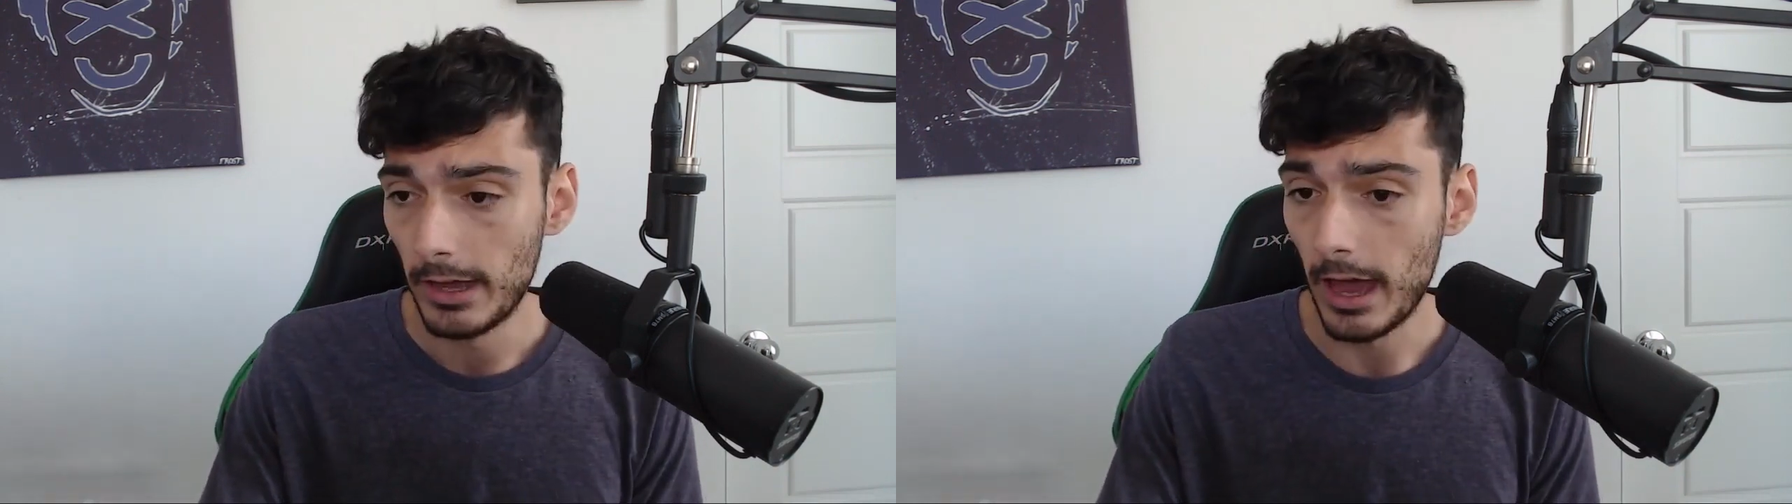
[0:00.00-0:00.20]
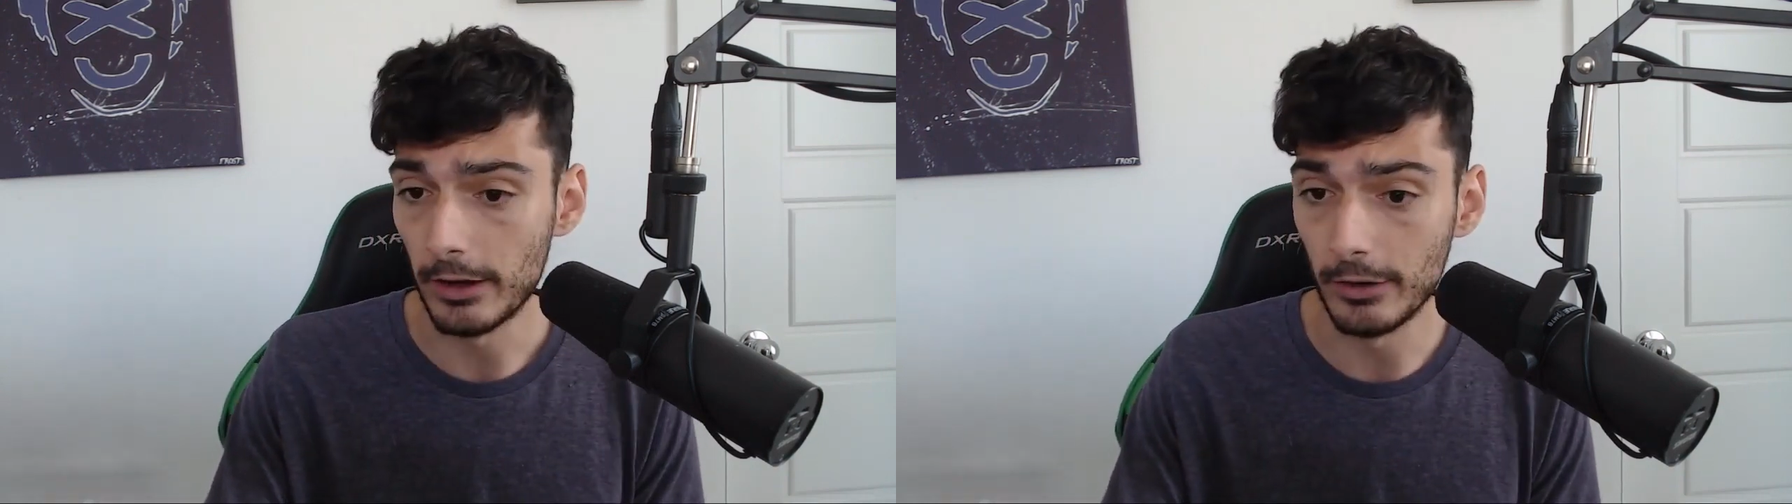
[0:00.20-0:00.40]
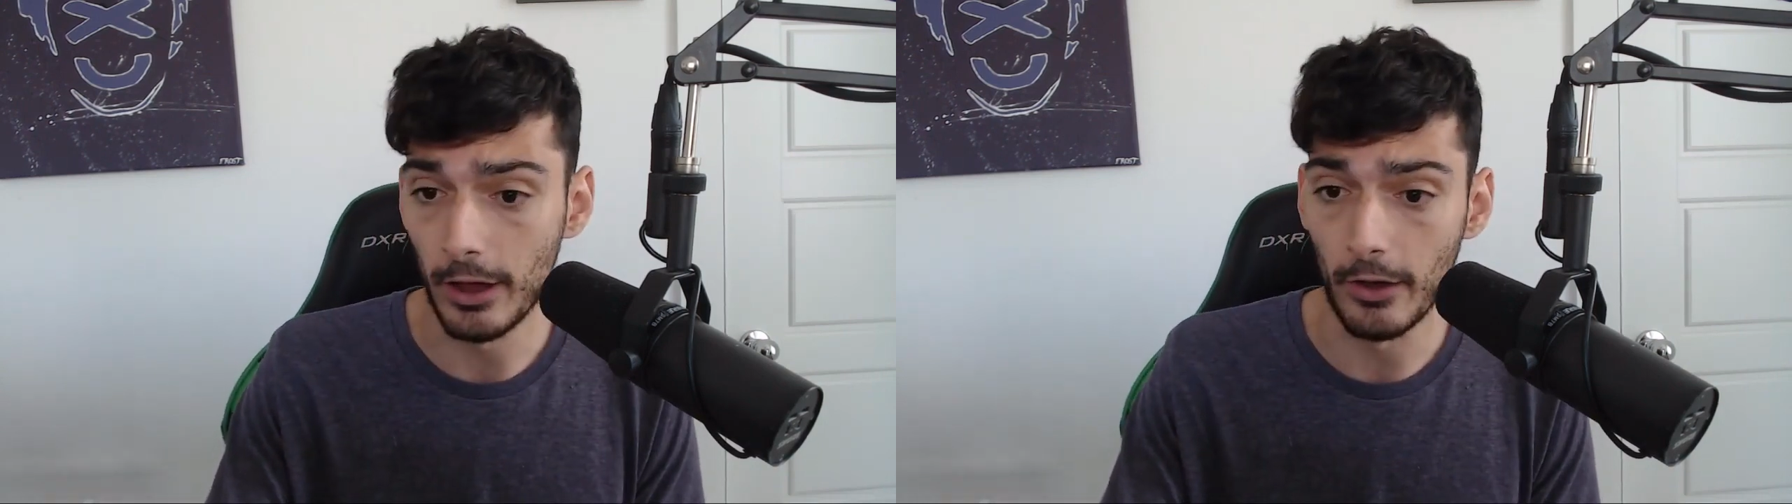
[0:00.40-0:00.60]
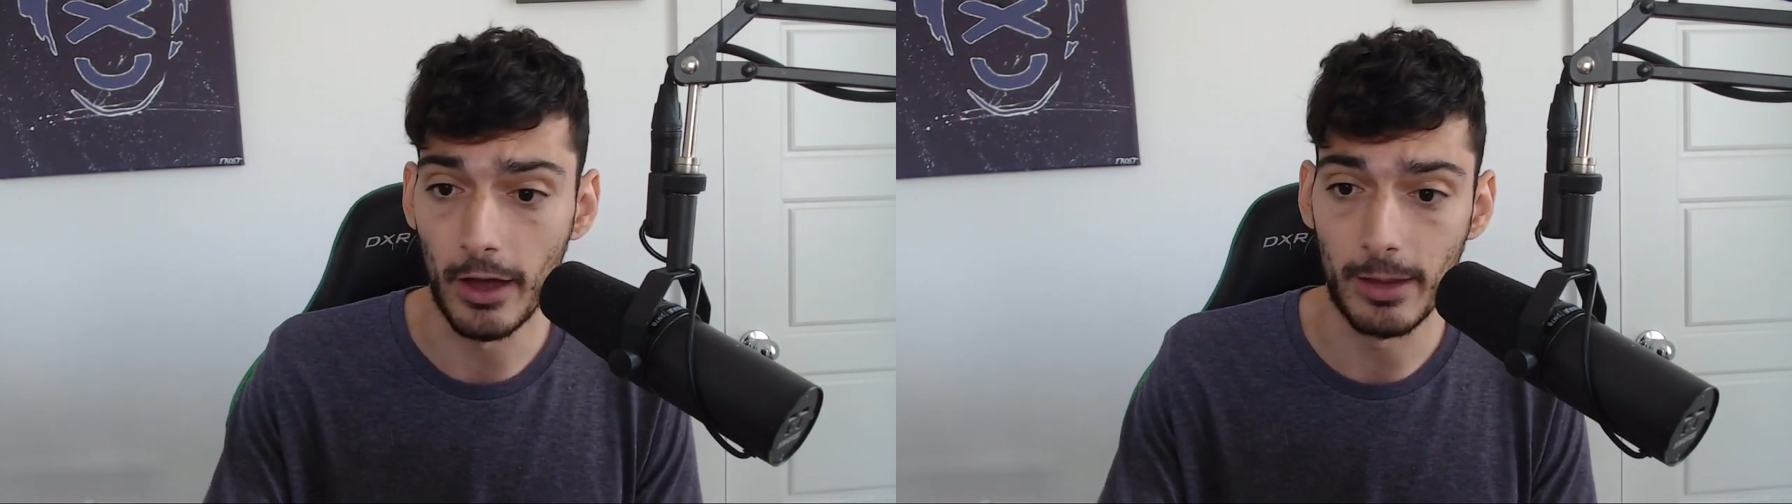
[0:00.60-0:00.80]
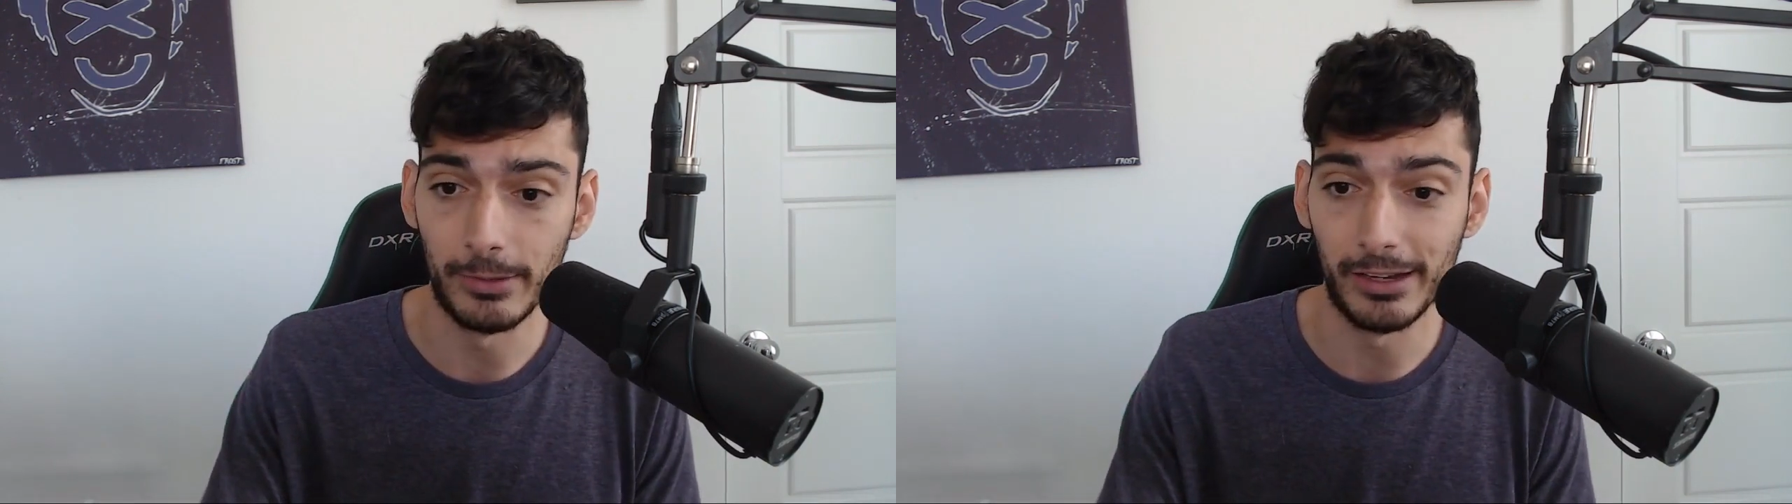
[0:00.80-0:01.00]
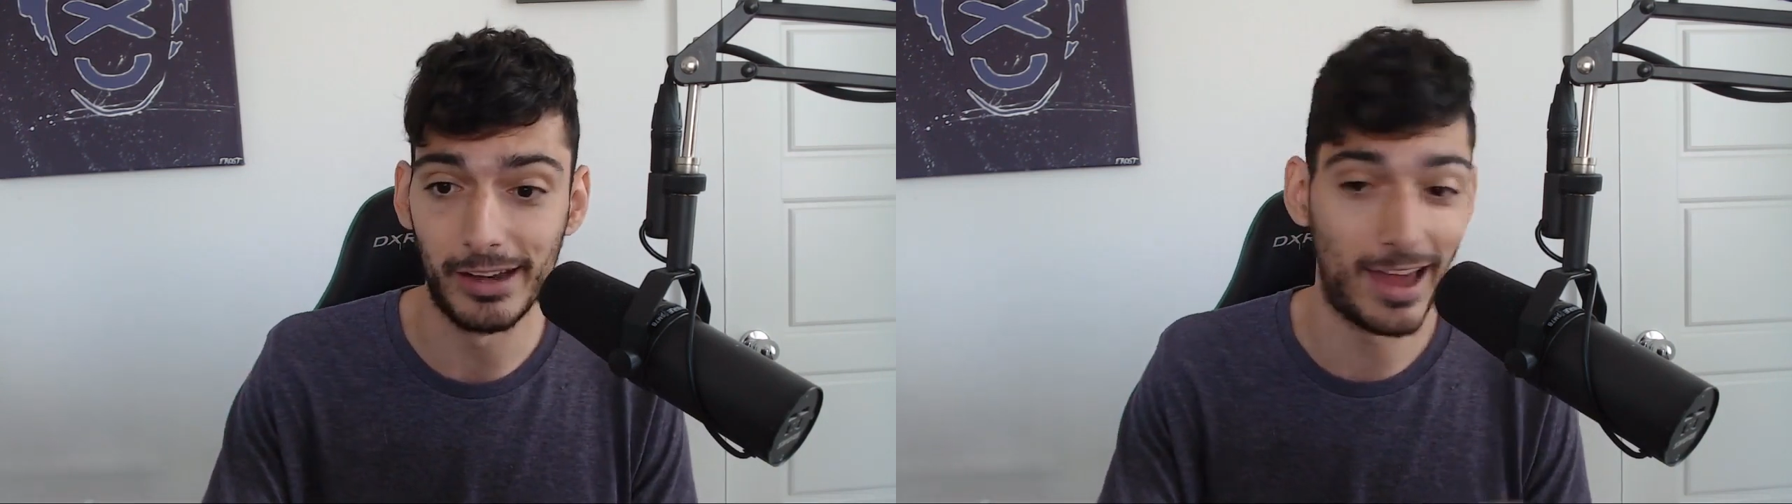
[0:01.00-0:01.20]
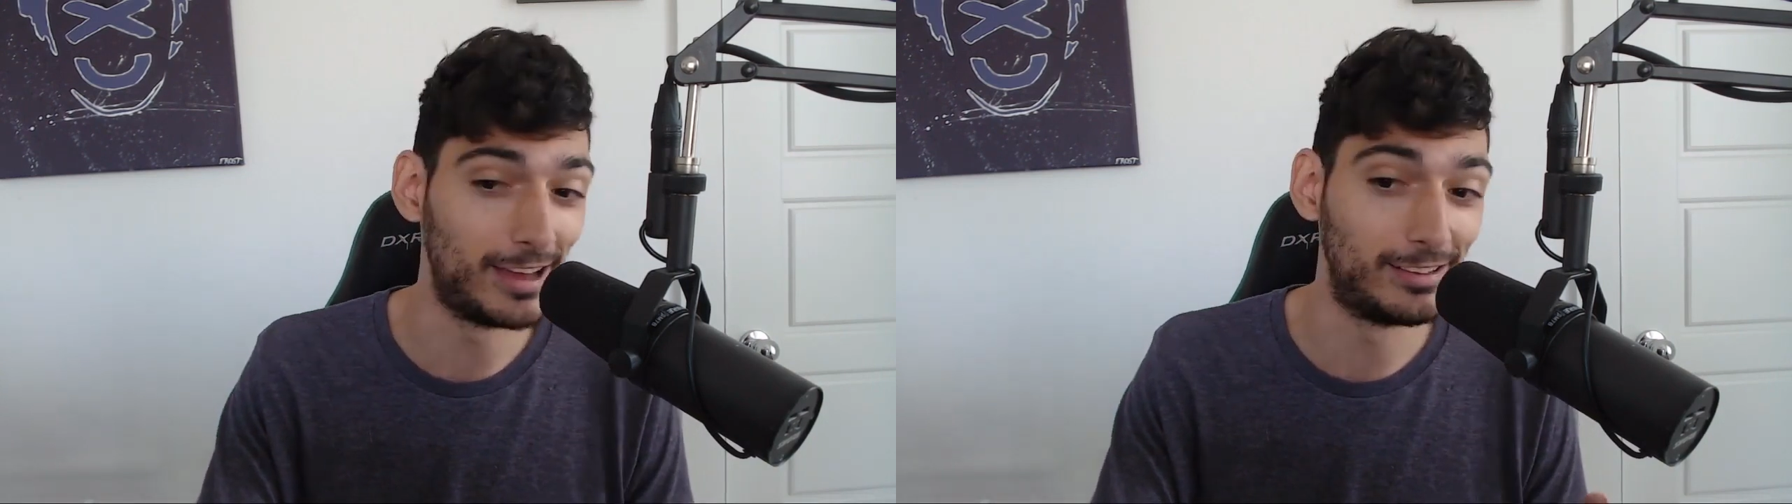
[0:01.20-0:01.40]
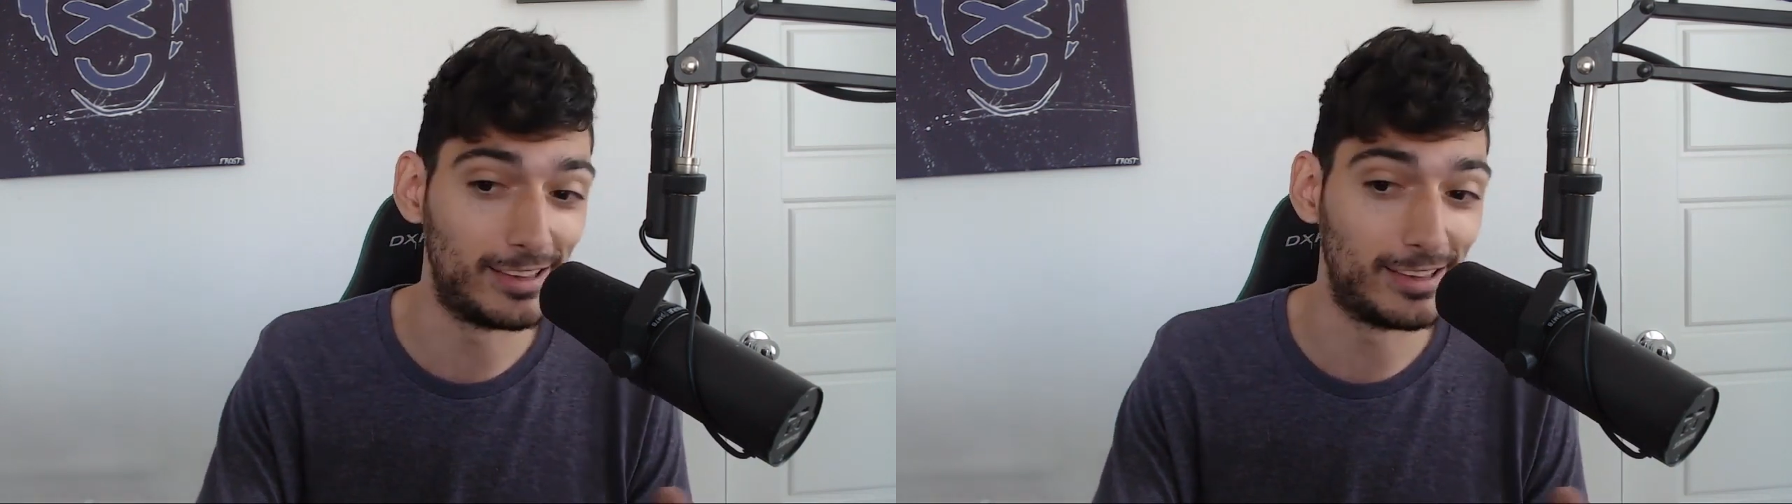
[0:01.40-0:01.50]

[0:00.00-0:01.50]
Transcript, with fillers: I don't know. I mean, I